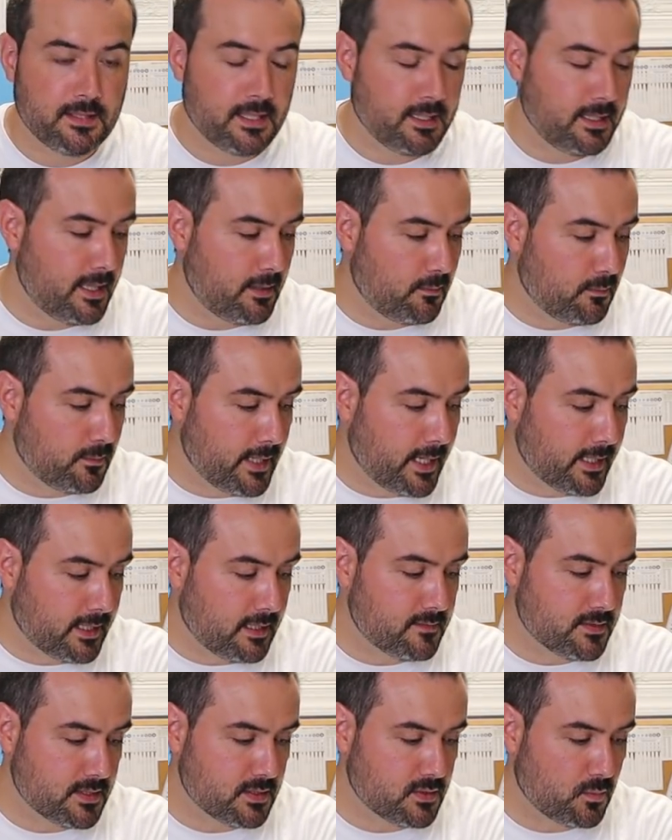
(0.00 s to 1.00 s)
that
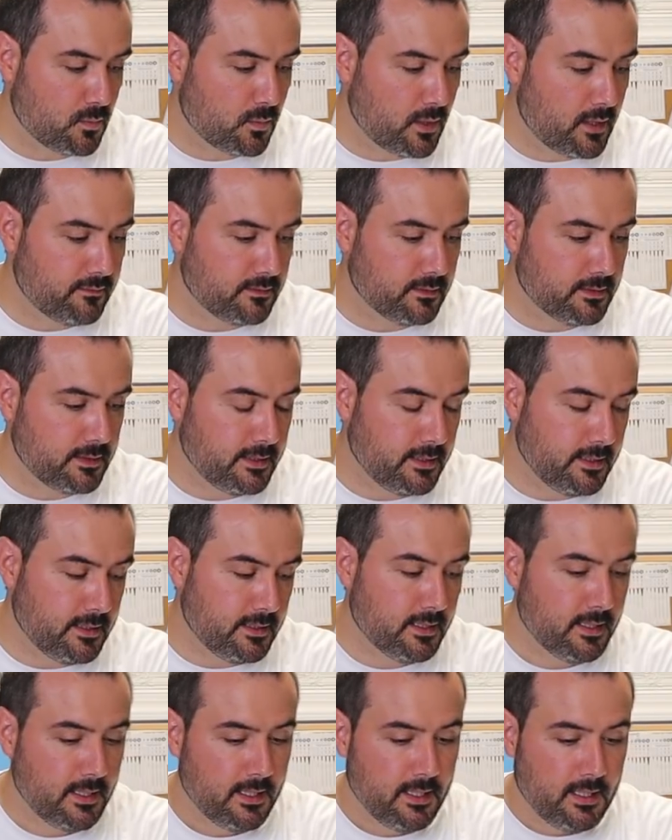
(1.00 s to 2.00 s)
gives us
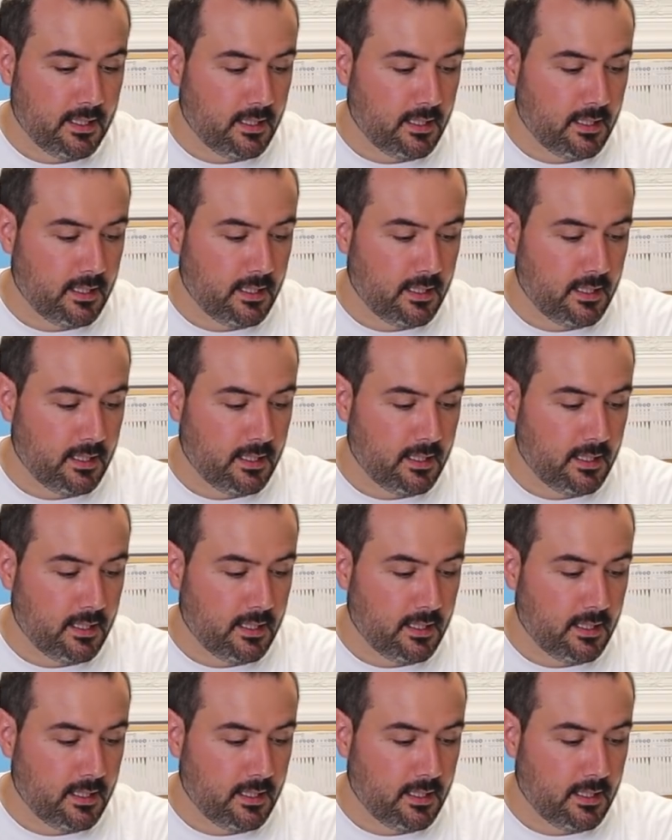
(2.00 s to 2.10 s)
roughly